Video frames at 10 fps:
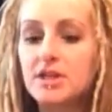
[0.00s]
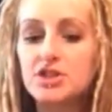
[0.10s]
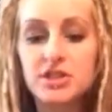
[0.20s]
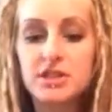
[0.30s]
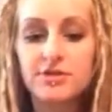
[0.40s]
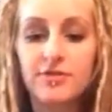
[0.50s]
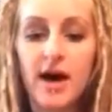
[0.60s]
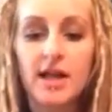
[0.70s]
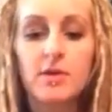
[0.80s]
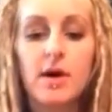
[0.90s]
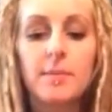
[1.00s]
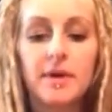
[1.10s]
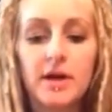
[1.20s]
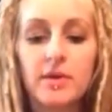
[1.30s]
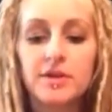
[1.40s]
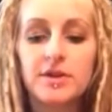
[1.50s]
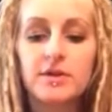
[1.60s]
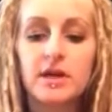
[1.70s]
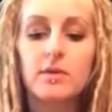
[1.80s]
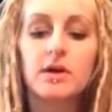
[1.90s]
just to follow up here with you,
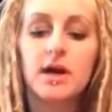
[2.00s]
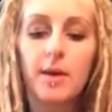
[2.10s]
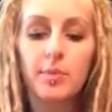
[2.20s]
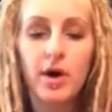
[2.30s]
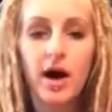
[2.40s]
there were a couple